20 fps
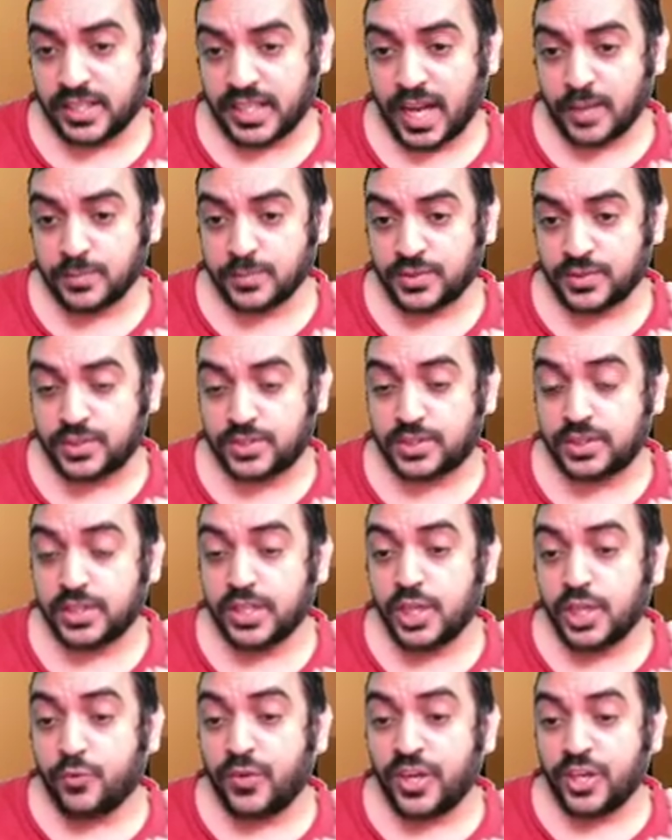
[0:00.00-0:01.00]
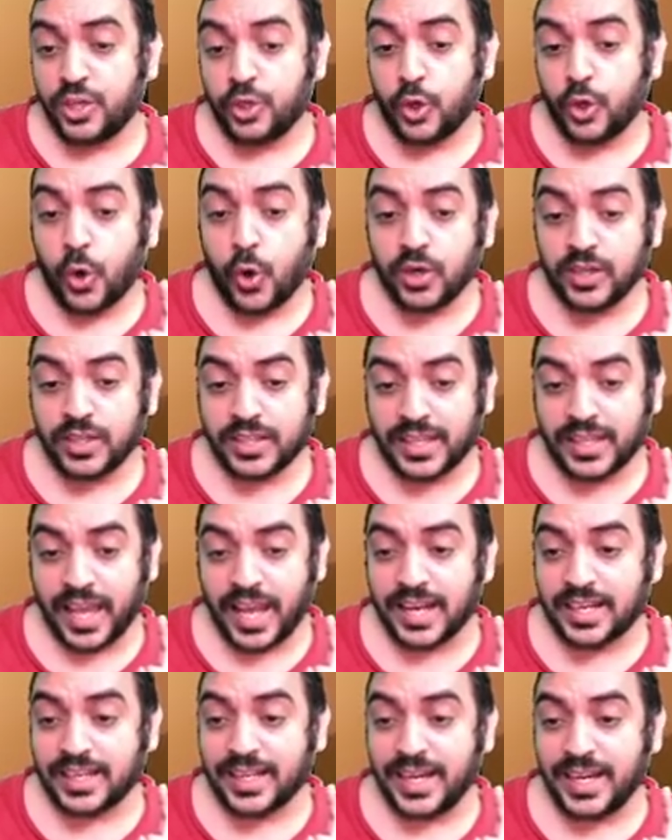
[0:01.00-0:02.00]
comes, we don't
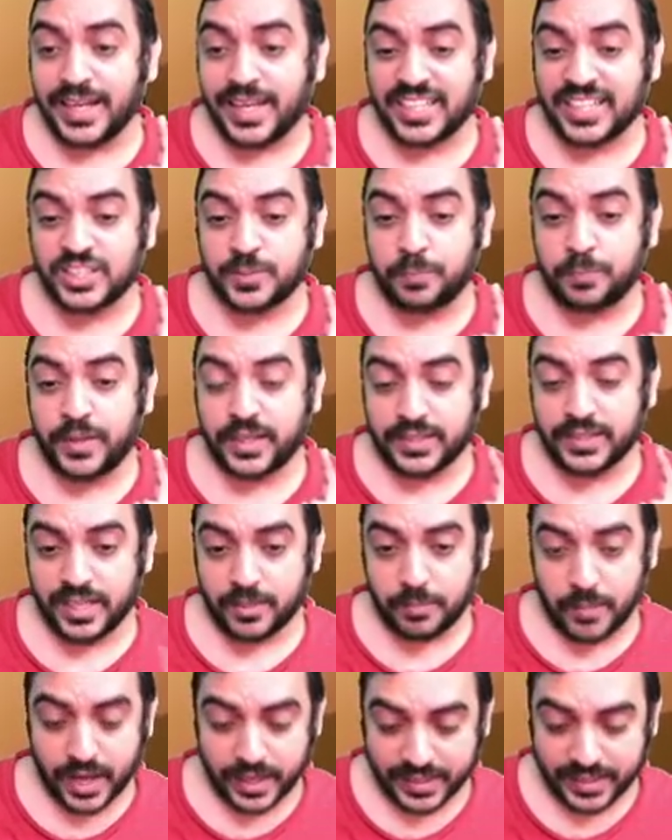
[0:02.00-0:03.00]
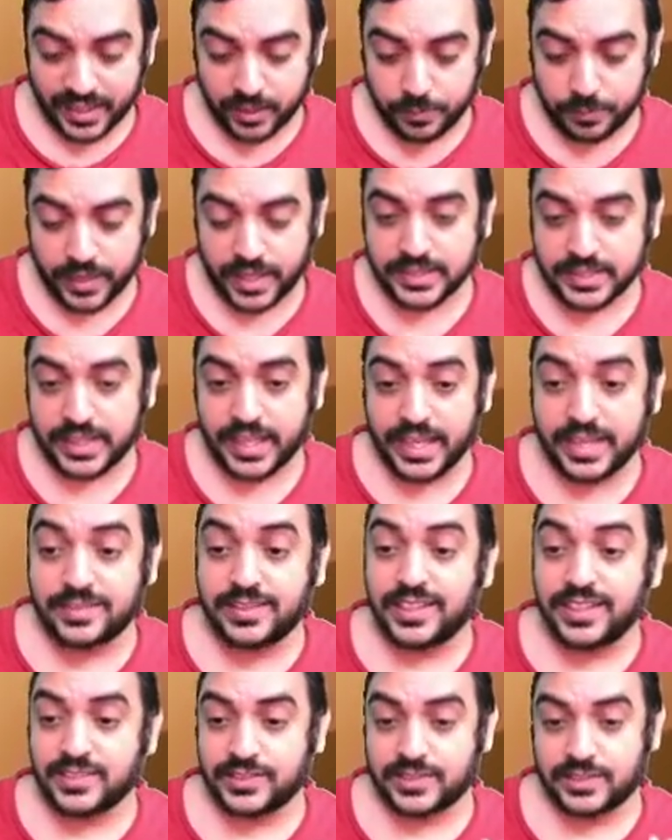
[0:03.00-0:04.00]
calculate expected market price like
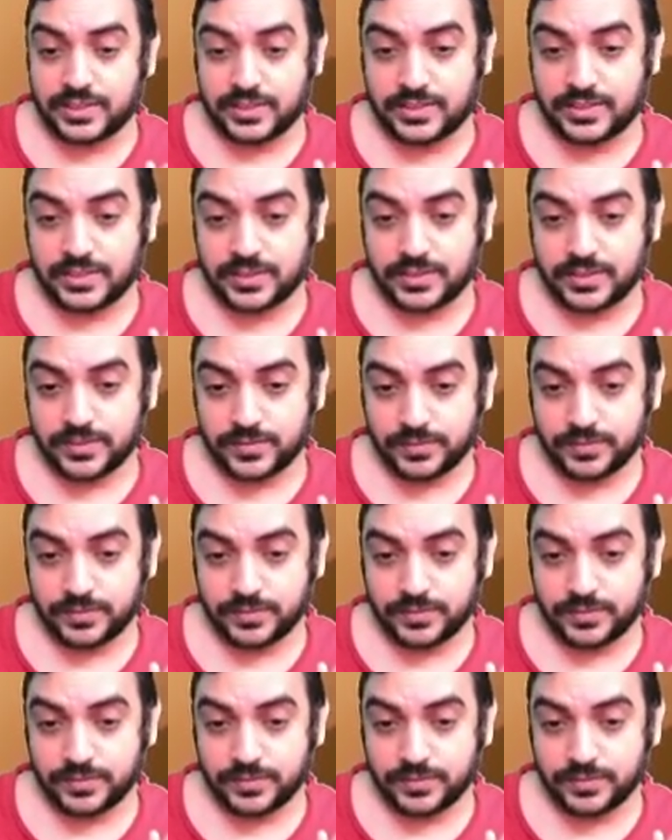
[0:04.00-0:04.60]
this.